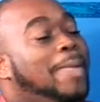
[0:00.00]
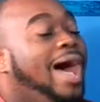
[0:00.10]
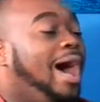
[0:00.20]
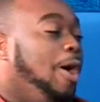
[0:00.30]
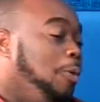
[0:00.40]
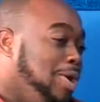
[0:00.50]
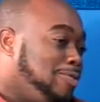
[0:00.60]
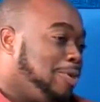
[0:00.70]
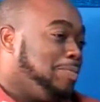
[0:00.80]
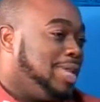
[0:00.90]
away
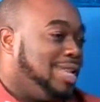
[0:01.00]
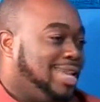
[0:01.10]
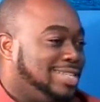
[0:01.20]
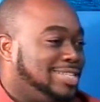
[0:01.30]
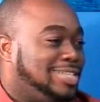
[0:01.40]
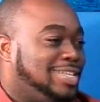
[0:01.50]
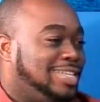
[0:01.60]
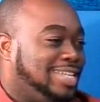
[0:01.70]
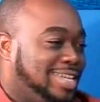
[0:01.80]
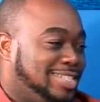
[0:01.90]
from the desk.
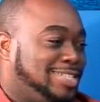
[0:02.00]
Yes.